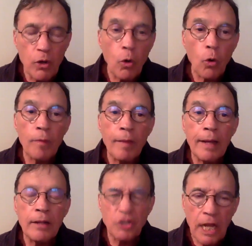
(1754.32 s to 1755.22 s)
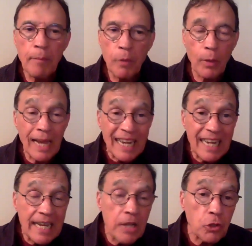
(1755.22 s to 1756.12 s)
you, or they shame you. And
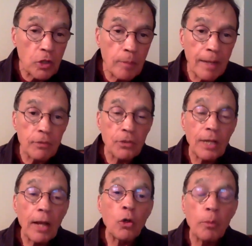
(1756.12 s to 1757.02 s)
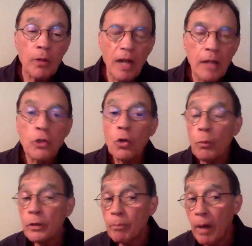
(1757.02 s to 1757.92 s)
each of them has a psychoneuroimmunological
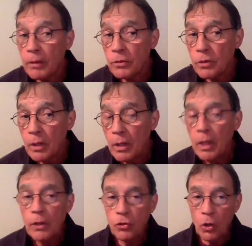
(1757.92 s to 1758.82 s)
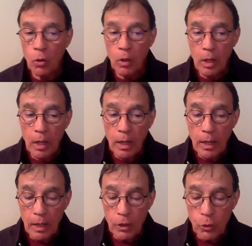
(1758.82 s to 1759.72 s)
response. So
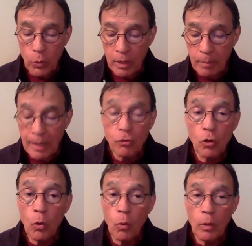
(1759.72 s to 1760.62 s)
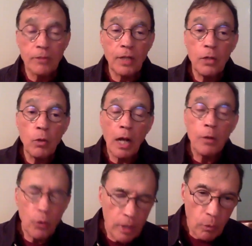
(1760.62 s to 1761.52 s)
let's say
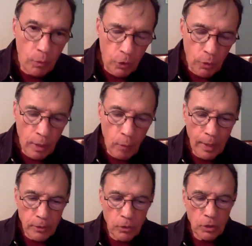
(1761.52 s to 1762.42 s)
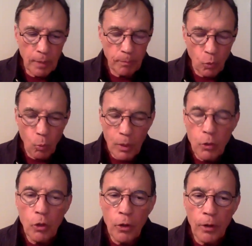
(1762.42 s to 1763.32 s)
you're in a relationship. So what
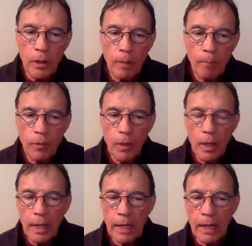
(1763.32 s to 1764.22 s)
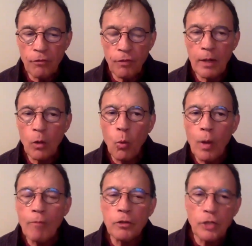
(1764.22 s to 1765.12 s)
you learn is that
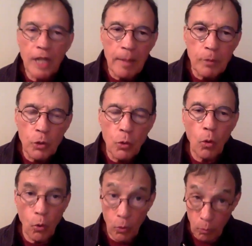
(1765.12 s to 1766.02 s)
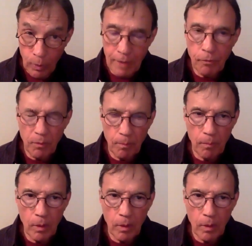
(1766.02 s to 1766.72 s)
whoever shamed you or whatever